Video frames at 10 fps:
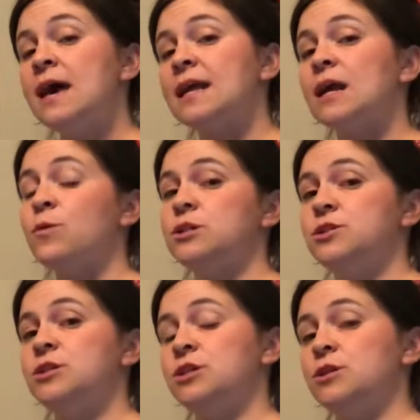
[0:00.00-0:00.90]
and I want
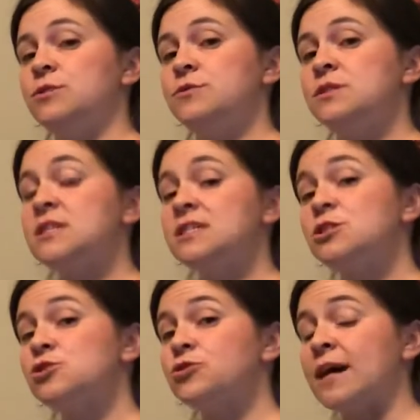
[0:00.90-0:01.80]
you to use this
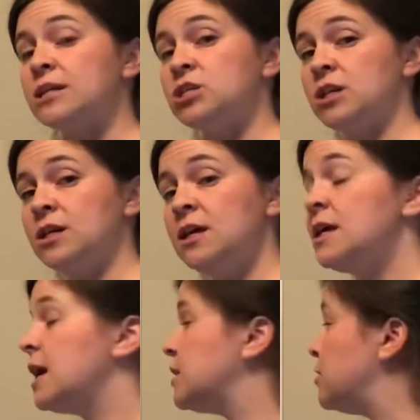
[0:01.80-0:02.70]
strategy,
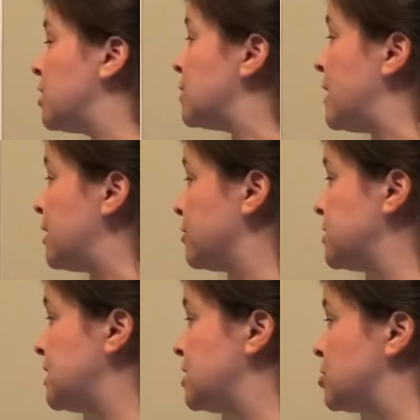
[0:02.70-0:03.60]
and you can make your
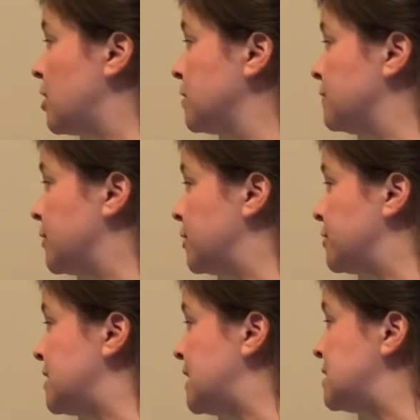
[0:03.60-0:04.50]
T-chart for your
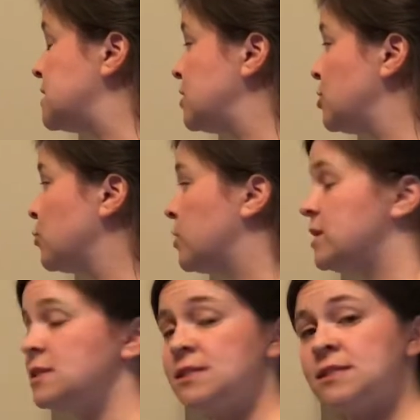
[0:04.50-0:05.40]
tens and your
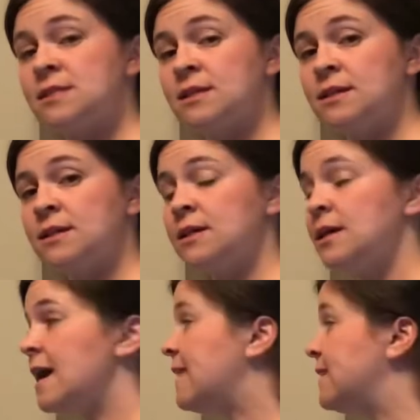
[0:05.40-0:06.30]
ones,
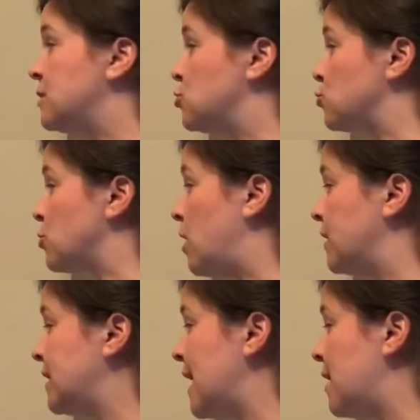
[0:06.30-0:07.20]
and then draw
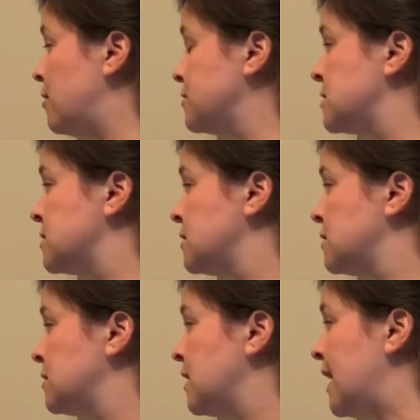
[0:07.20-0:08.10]
it out
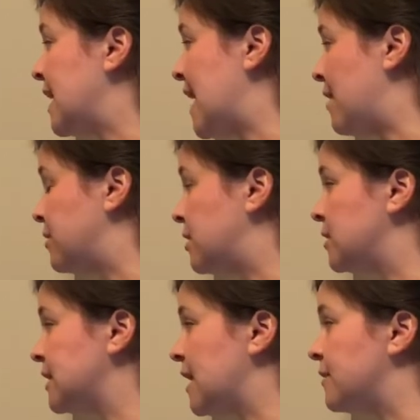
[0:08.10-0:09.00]
and count it all
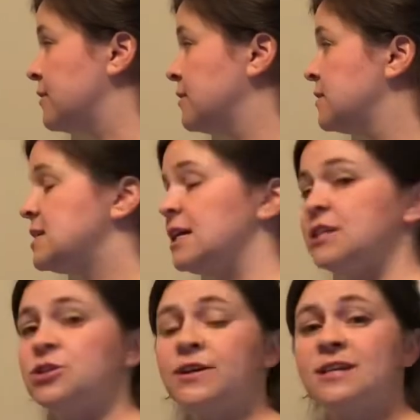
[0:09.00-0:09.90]
together to
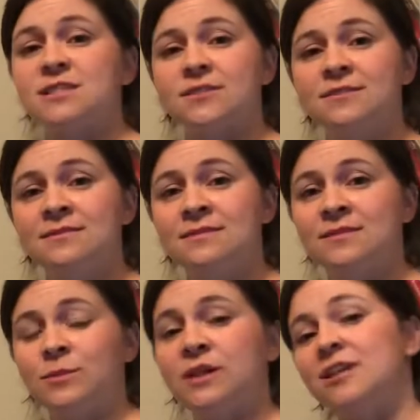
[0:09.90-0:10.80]
get your answer.
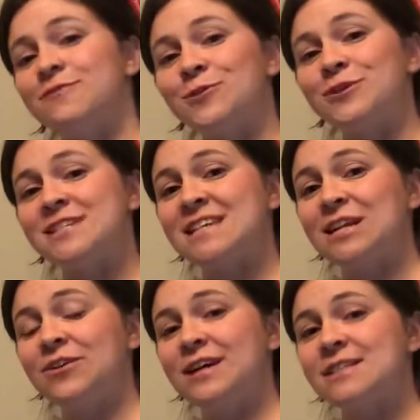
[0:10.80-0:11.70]
We look forward to seeing
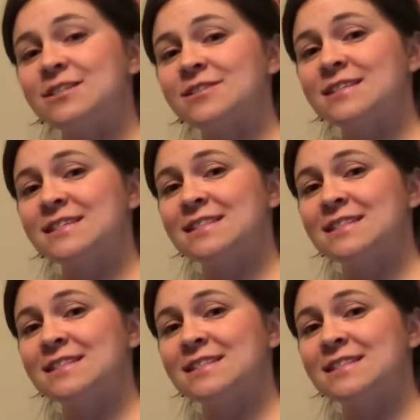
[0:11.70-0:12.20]
your answers.